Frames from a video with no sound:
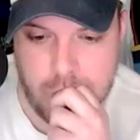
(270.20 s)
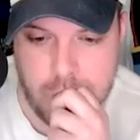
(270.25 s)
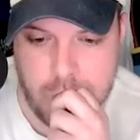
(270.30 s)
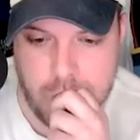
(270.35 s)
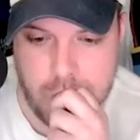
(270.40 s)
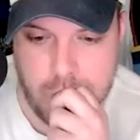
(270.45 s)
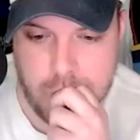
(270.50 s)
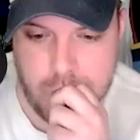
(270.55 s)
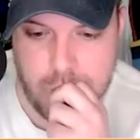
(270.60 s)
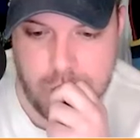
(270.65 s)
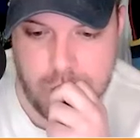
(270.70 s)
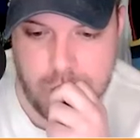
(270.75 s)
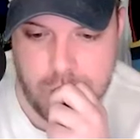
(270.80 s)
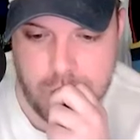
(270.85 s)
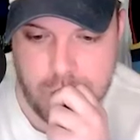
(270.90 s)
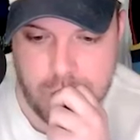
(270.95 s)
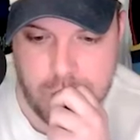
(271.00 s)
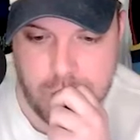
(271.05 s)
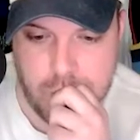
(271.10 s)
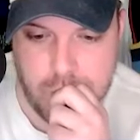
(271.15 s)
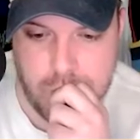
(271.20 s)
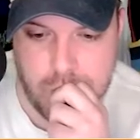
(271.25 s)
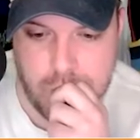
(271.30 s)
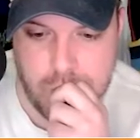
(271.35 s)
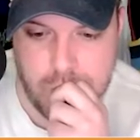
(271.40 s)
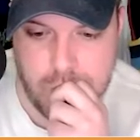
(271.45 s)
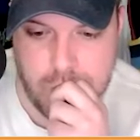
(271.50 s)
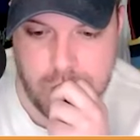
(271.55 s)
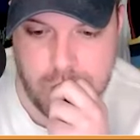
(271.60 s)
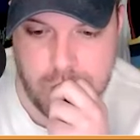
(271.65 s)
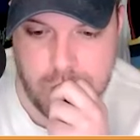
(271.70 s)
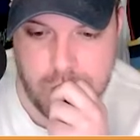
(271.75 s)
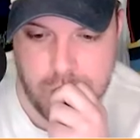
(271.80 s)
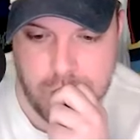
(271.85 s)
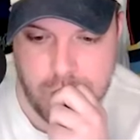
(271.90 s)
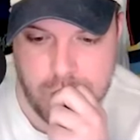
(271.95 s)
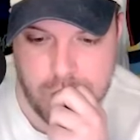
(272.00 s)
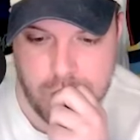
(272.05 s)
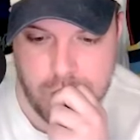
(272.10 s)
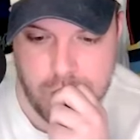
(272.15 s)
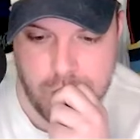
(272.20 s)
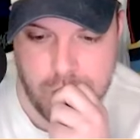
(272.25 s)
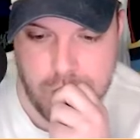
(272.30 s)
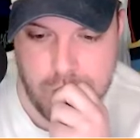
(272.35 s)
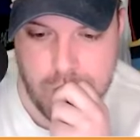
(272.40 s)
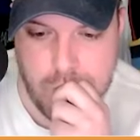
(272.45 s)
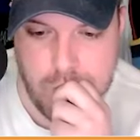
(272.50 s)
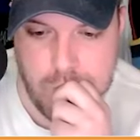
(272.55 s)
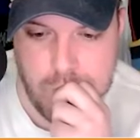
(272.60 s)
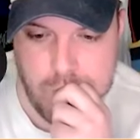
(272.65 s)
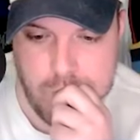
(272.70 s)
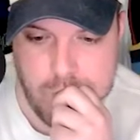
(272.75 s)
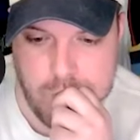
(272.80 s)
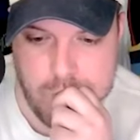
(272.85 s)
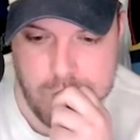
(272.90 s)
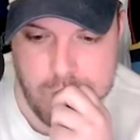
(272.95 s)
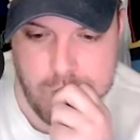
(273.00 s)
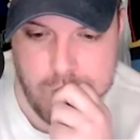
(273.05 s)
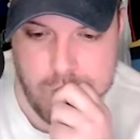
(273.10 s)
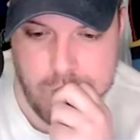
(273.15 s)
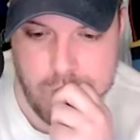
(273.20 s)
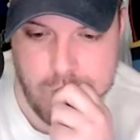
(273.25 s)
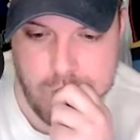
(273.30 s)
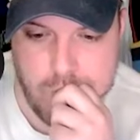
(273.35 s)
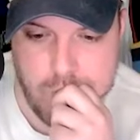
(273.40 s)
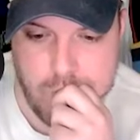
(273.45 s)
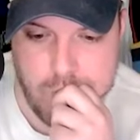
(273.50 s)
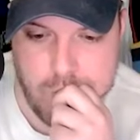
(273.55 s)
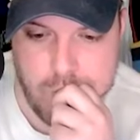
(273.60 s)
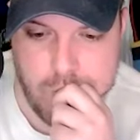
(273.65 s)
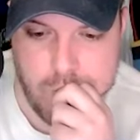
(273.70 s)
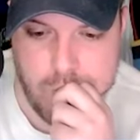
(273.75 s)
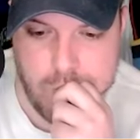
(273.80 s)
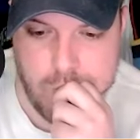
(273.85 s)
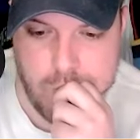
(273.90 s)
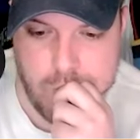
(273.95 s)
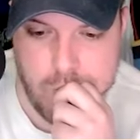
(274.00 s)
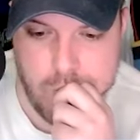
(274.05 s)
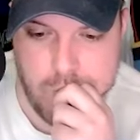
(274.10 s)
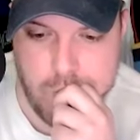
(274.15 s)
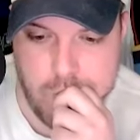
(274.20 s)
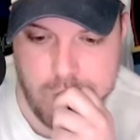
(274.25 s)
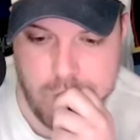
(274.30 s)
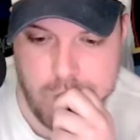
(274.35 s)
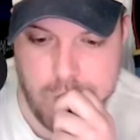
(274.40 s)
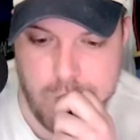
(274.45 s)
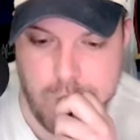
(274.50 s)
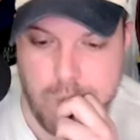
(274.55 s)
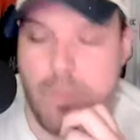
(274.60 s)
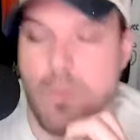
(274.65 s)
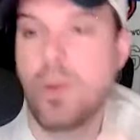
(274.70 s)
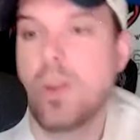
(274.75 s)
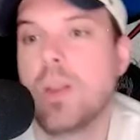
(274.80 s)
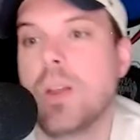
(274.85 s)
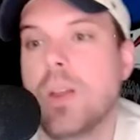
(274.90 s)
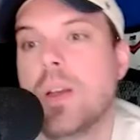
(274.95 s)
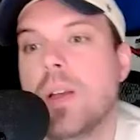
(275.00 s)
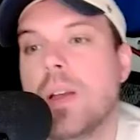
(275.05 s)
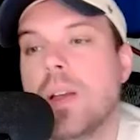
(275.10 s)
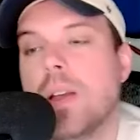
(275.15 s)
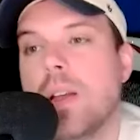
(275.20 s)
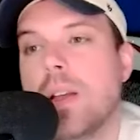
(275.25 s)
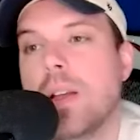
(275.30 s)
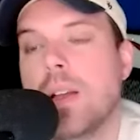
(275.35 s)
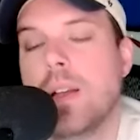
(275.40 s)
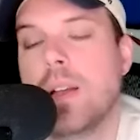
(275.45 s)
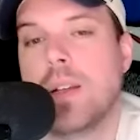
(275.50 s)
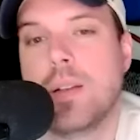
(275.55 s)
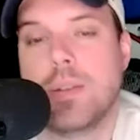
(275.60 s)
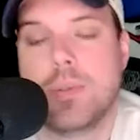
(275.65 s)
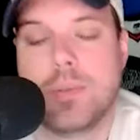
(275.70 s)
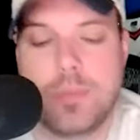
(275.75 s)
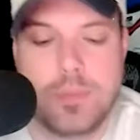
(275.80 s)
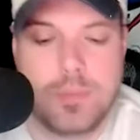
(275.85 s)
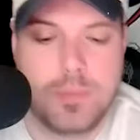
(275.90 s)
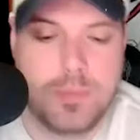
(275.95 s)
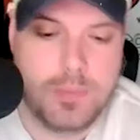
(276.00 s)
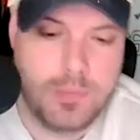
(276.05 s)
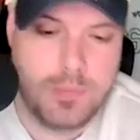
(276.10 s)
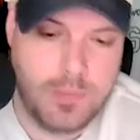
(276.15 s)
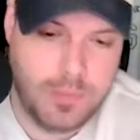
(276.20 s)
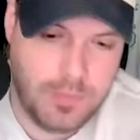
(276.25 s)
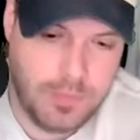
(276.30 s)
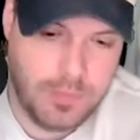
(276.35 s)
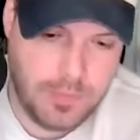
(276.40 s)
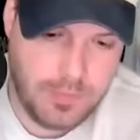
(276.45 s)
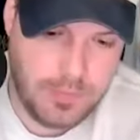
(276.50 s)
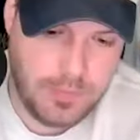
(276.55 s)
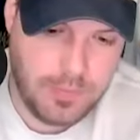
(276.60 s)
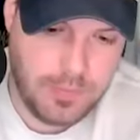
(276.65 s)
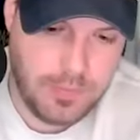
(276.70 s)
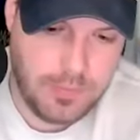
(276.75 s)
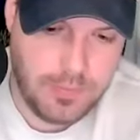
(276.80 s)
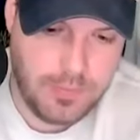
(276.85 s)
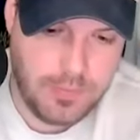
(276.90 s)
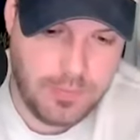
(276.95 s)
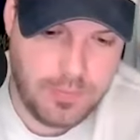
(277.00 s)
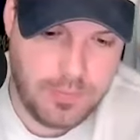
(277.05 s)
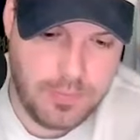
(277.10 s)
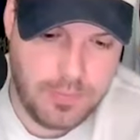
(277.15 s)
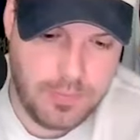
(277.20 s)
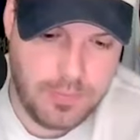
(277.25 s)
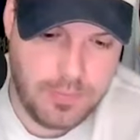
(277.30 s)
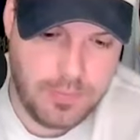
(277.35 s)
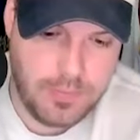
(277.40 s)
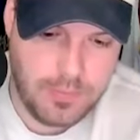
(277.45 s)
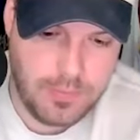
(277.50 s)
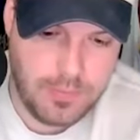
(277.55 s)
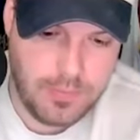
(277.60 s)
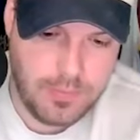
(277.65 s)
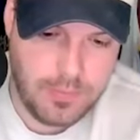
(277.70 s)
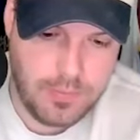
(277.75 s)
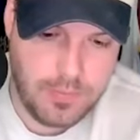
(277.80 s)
This person isn't speaking.